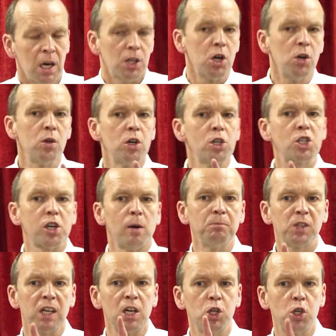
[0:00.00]
Do you know there's
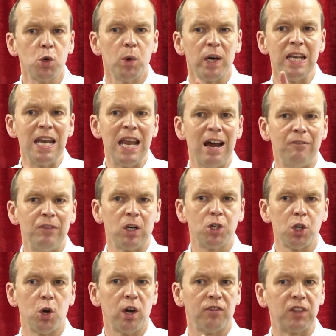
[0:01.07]
some things you would never
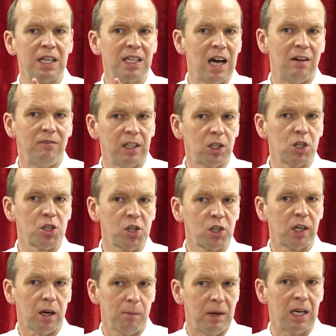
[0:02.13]
do if the devil
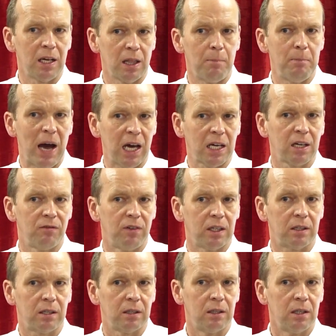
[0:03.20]
doesn't come in on the back of
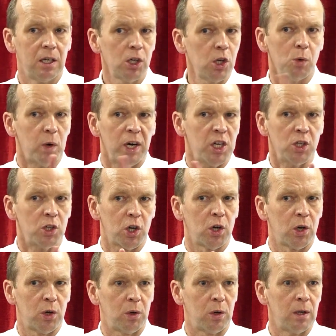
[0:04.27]
it? You wouldn't
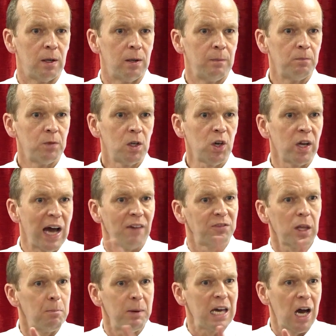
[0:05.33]
do. You'd have
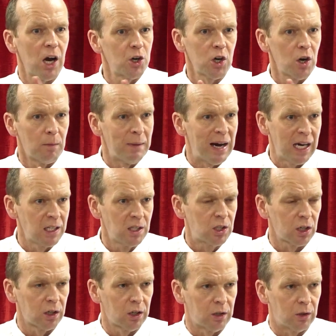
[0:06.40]
to be out of your mind
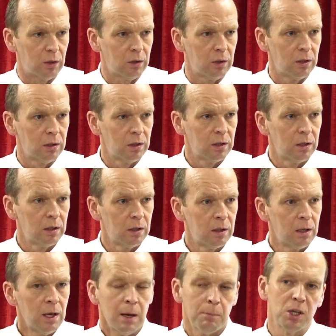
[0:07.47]
to do.
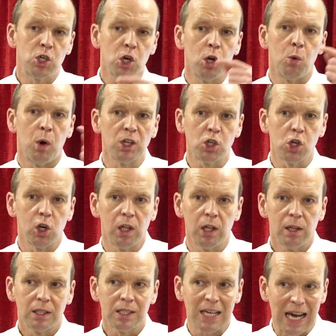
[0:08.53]
But you know what?
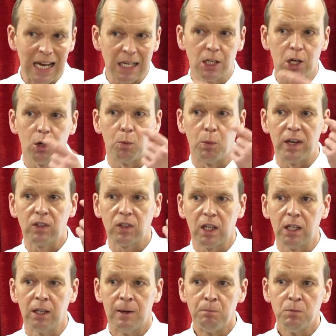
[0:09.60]
You'll tinker with
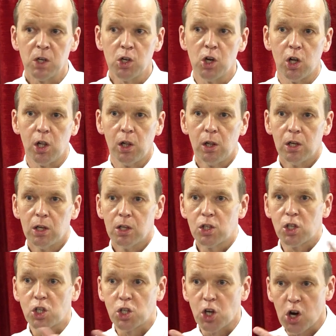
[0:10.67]
it, you'll
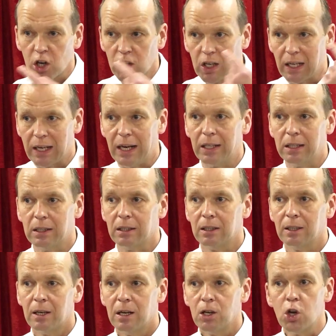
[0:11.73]
circuit it,
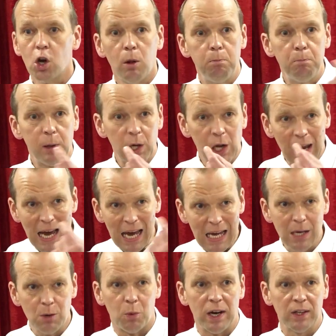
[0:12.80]
you'll
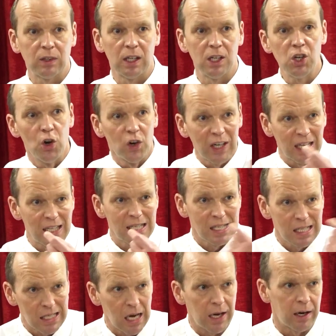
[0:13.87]
play with it, you'll
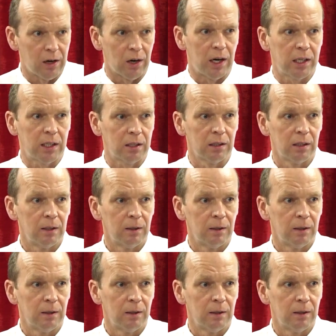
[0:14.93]
consider it.